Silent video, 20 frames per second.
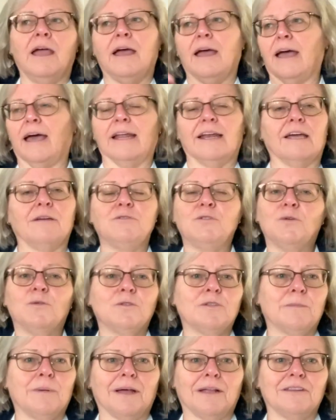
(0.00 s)
And I've
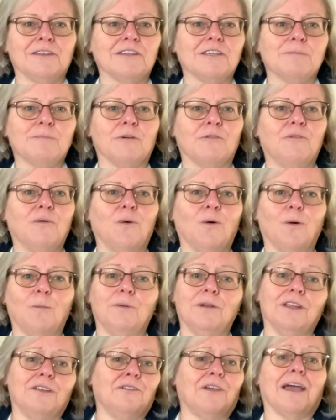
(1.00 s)
talked about this before,
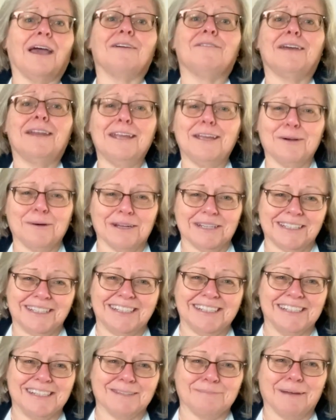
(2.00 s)
but if you have any
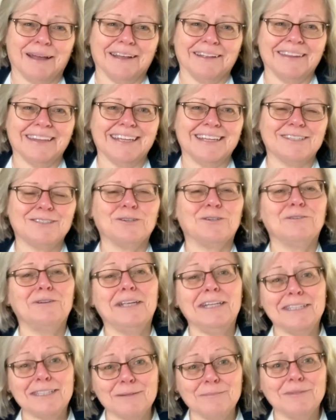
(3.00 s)
questions about this or
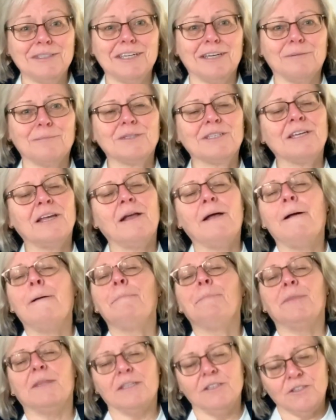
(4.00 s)
need some tips,
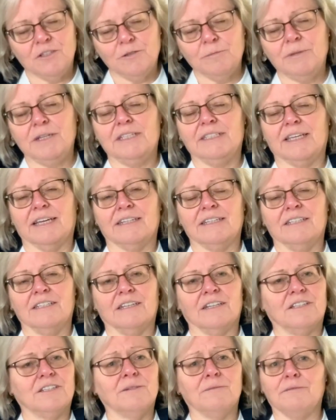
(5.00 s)
then do please get in
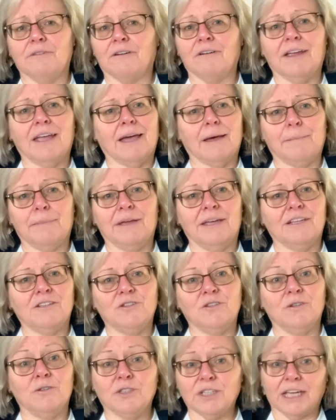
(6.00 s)
touch. I'm very happy
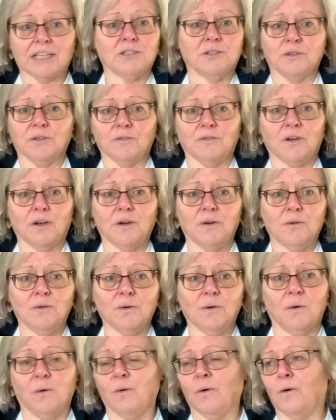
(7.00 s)
to chat on the
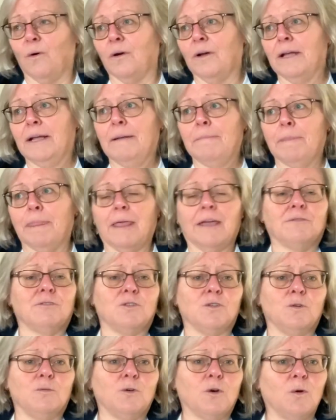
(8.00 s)
phone or have a
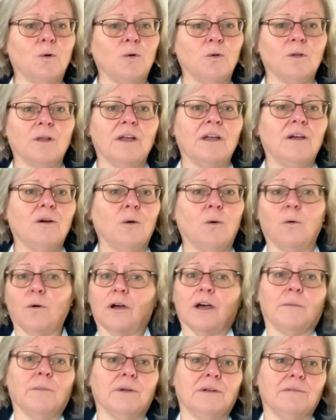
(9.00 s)
Zoom call or
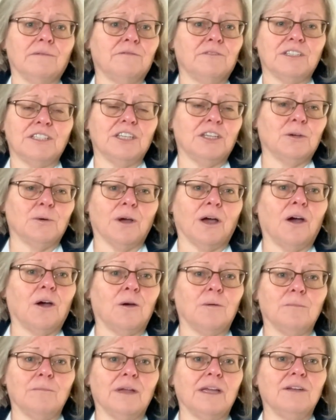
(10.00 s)
come and visit you at
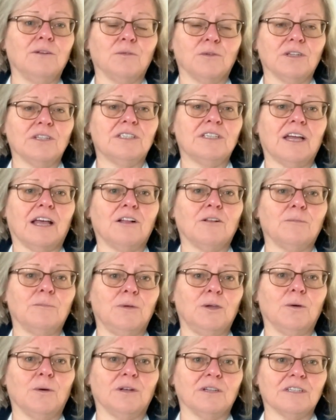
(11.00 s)
home in order to
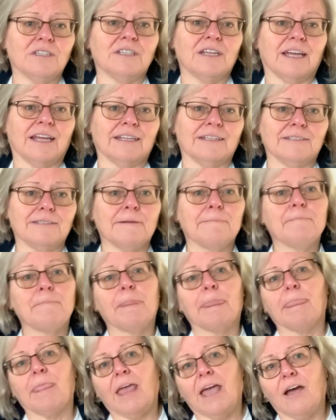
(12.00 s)
help you understand
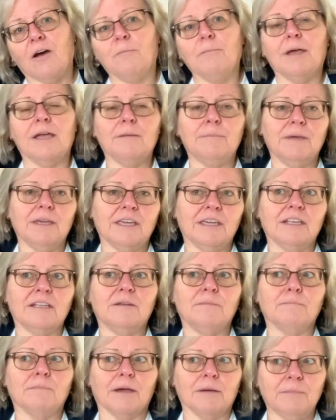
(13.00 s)
how maybe
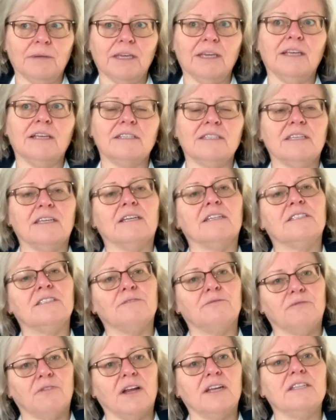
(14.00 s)
it might be easier to
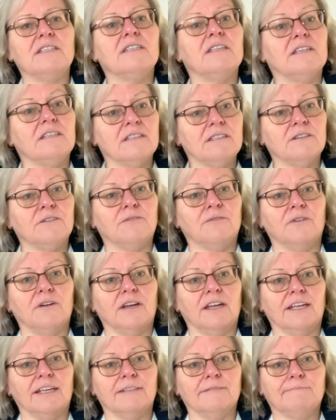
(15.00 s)
phrase things
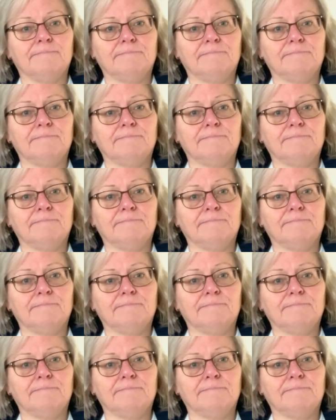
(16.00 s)
differently.